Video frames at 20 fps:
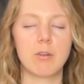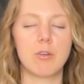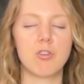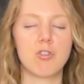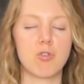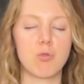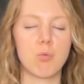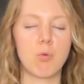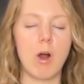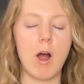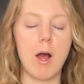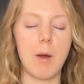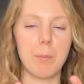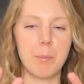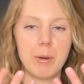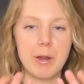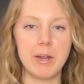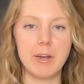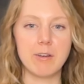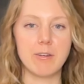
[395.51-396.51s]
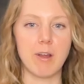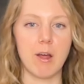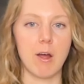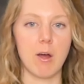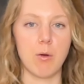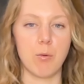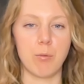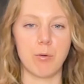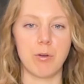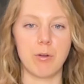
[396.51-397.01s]
dropping
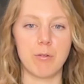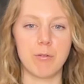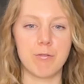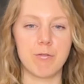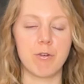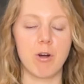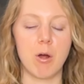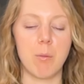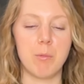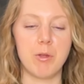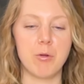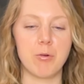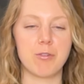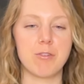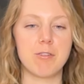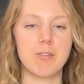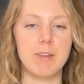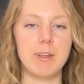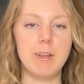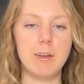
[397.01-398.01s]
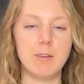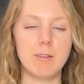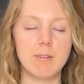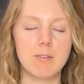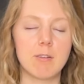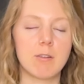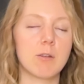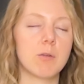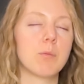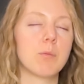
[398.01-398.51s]
down from your seat,